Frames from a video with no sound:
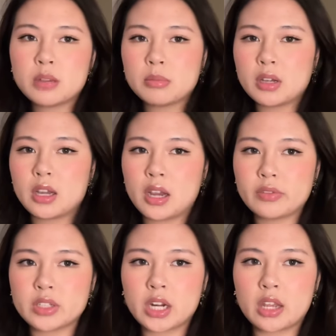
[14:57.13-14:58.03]
My
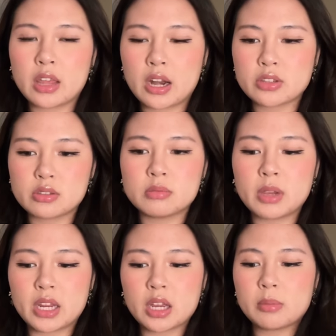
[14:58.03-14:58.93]
everyday that I do
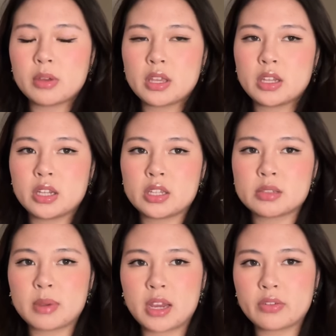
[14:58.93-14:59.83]
makeup is
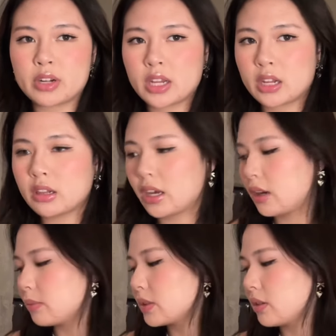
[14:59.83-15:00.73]
my everyday
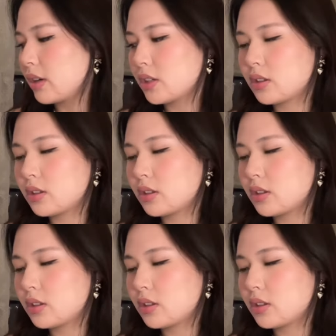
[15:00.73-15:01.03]
glam, so I